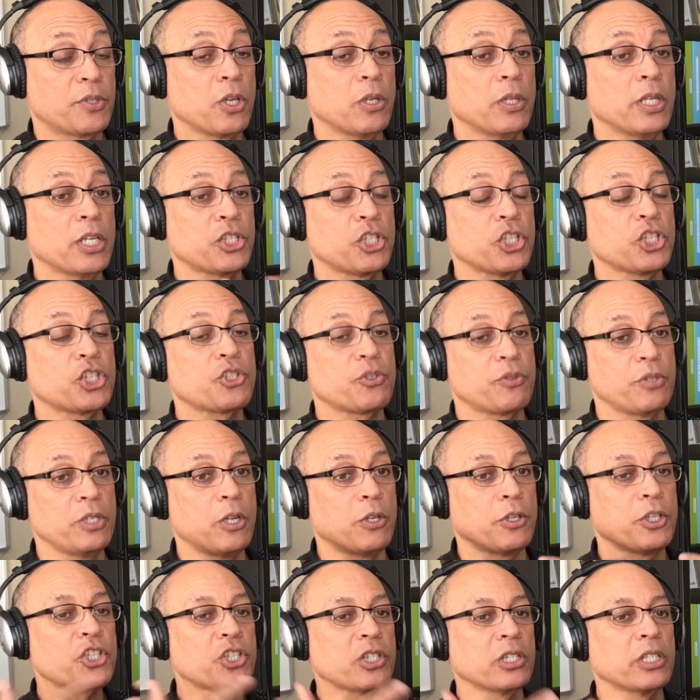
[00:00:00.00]
So let's just,
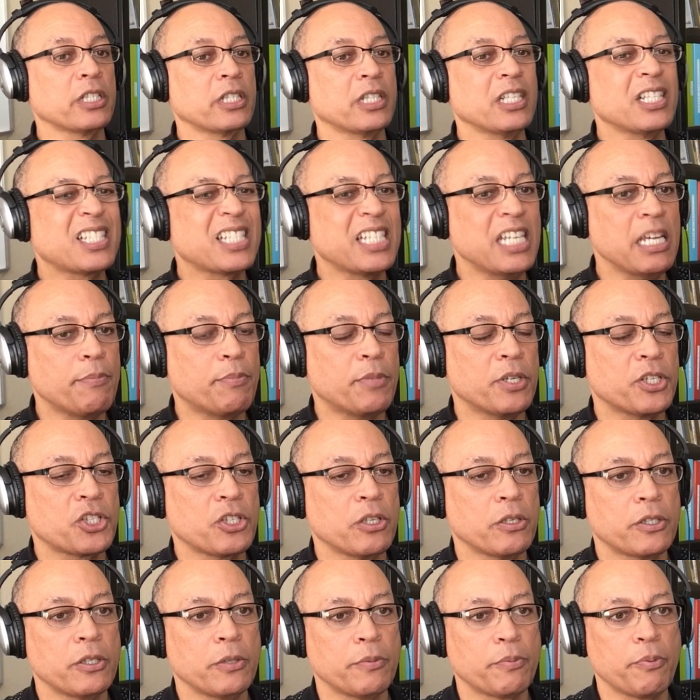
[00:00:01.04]
let's keep this
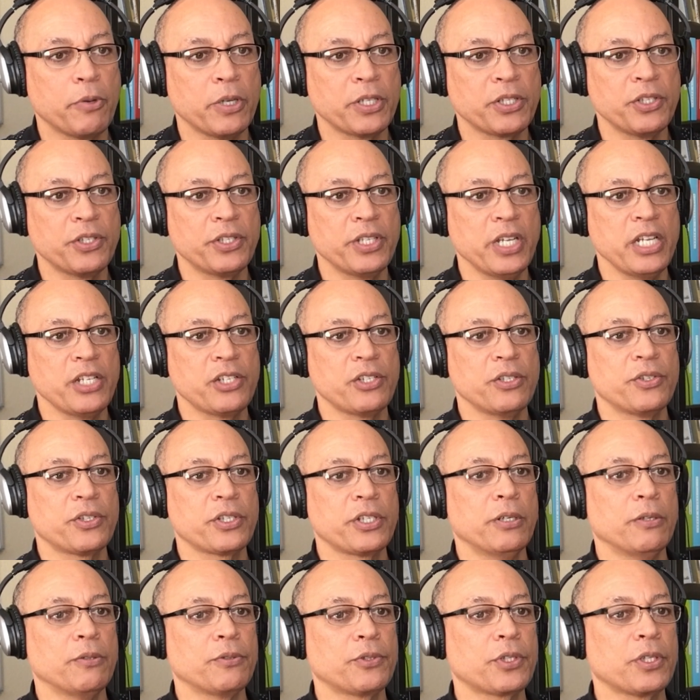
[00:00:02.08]
the presentation
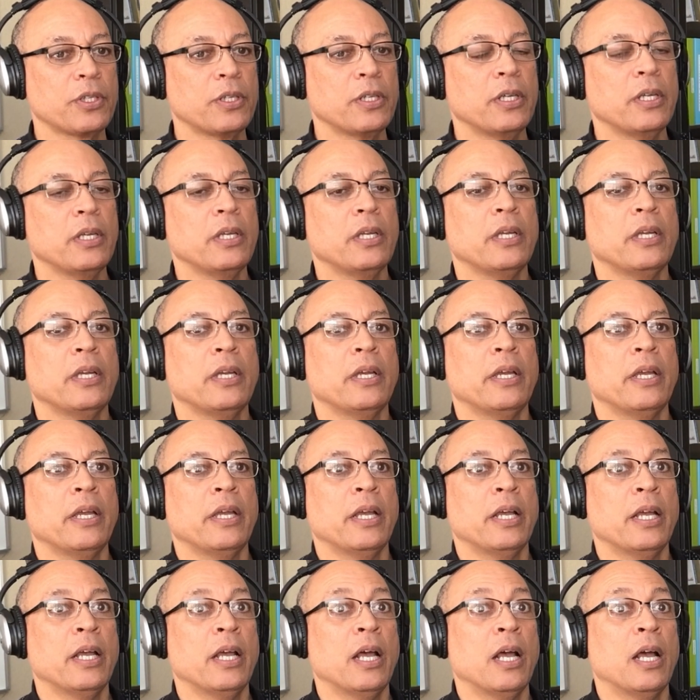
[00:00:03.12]
skills. Mm-hmm.
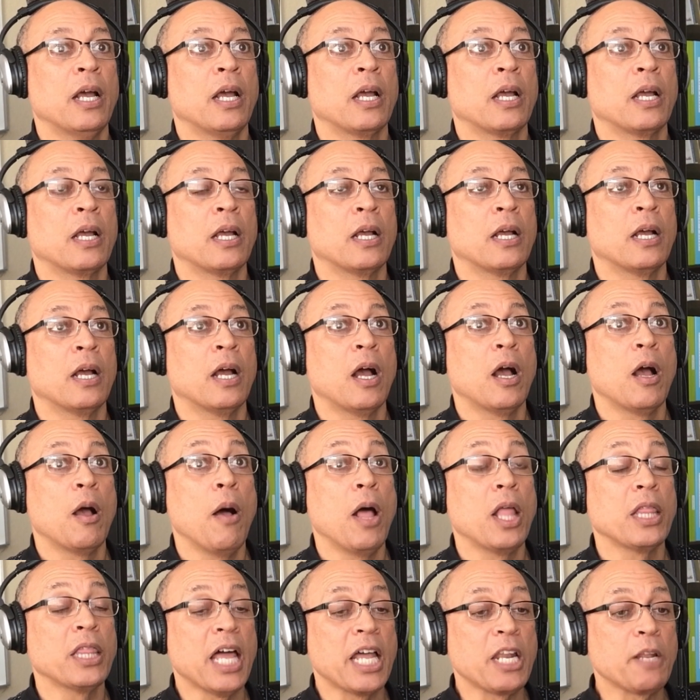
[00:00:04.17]

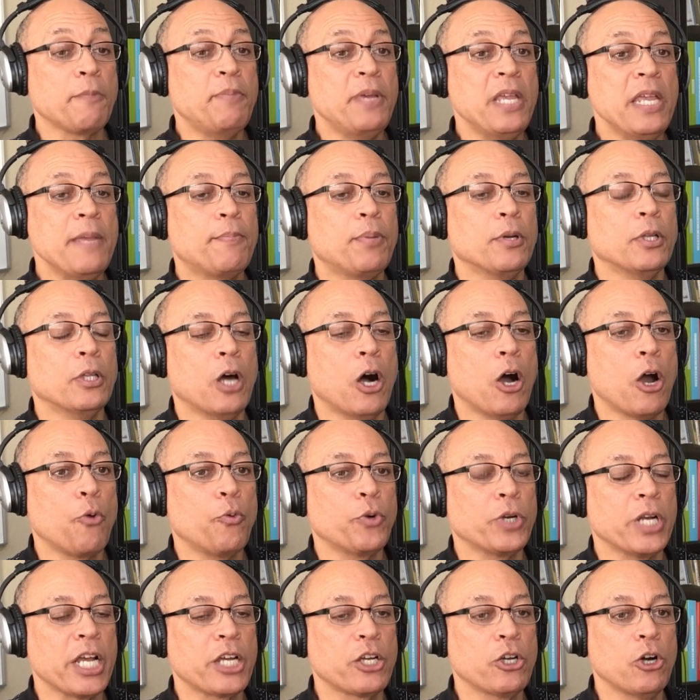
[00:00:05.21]
A lot of people are
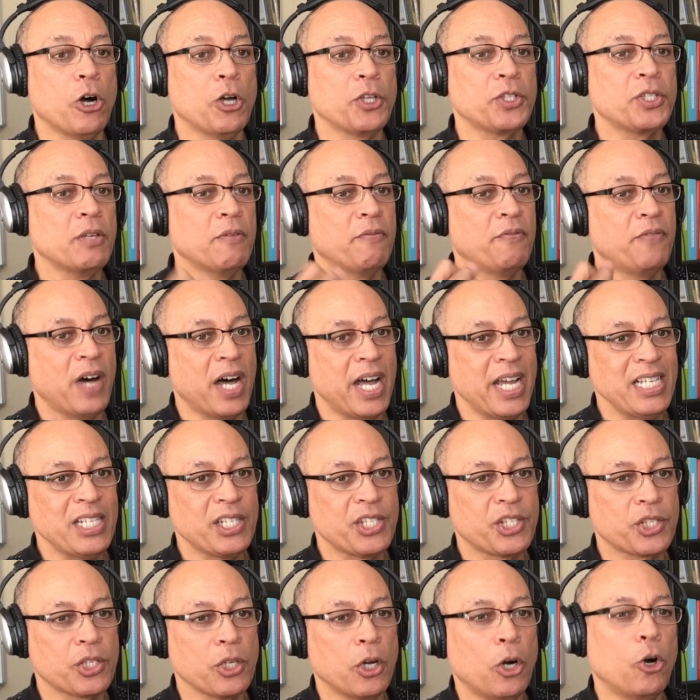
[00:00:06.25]
what I call
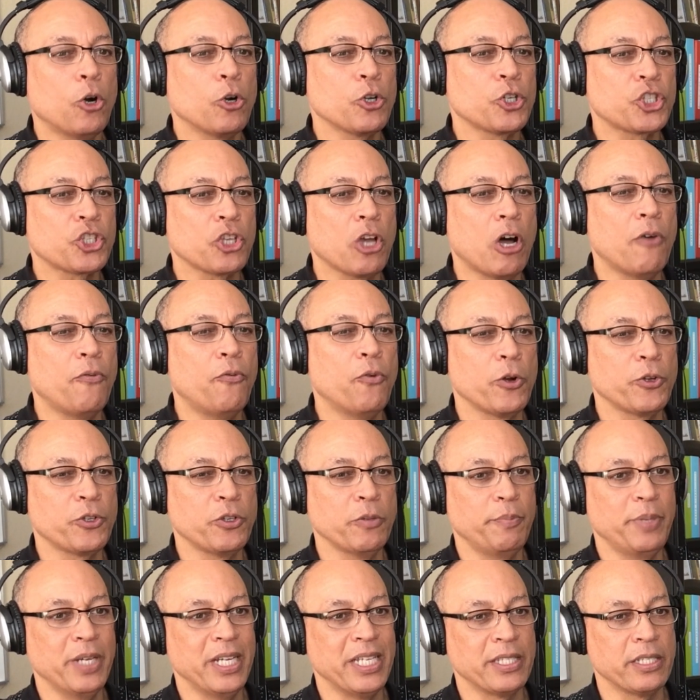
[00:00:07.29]
device or software
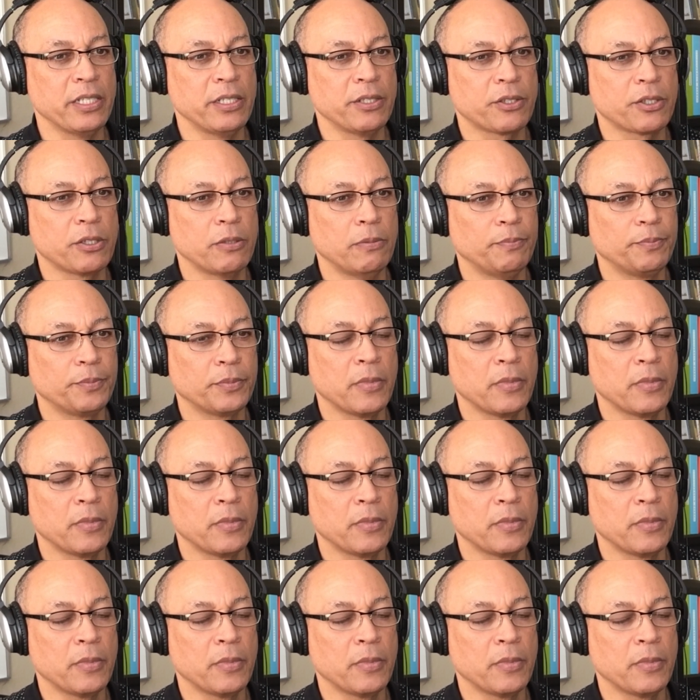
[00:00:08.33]
dependent.